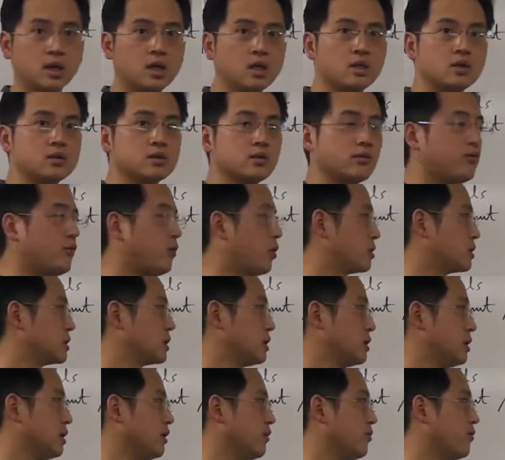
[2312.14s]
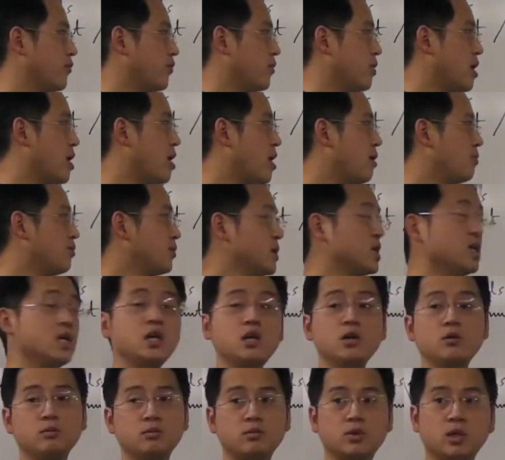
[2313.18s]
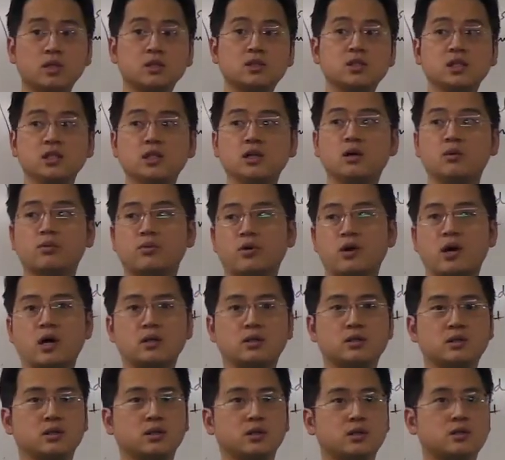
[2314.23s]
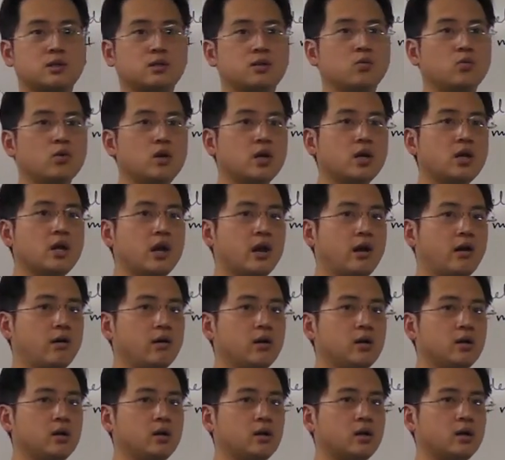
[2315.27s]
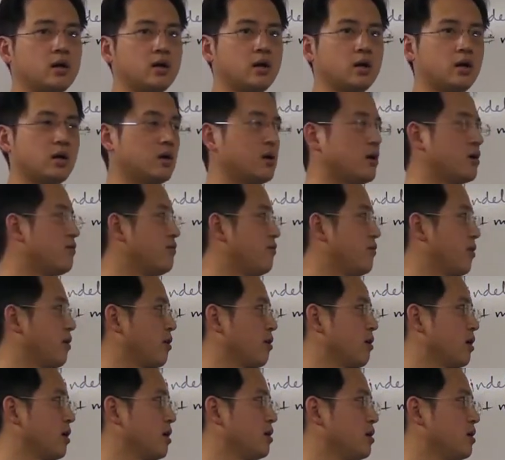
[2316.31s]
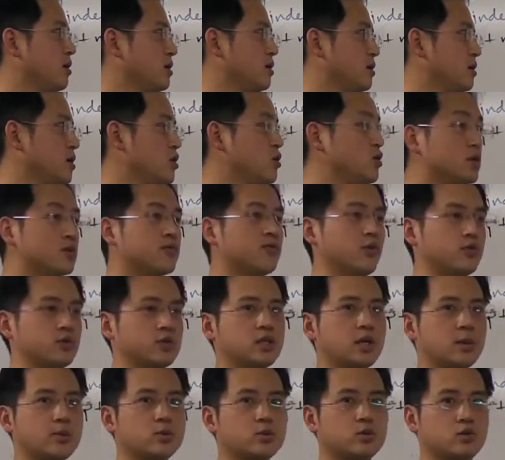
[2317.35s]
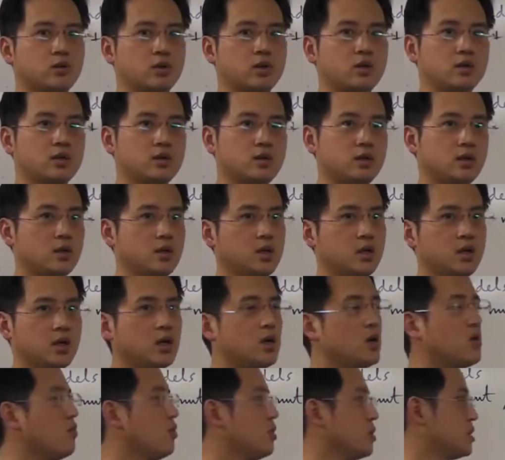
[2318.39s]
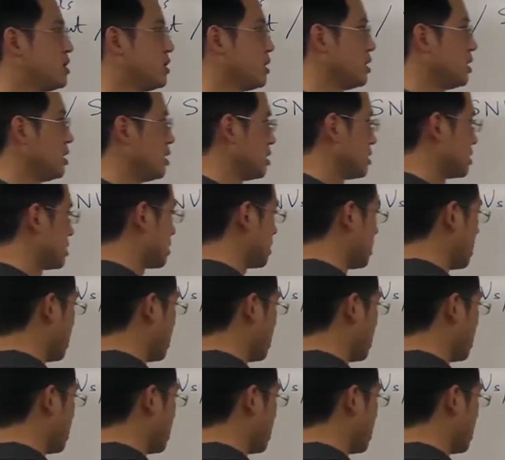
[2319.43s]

So fortunately, from the Human Genome Project, we inherited a very useful substrate, which is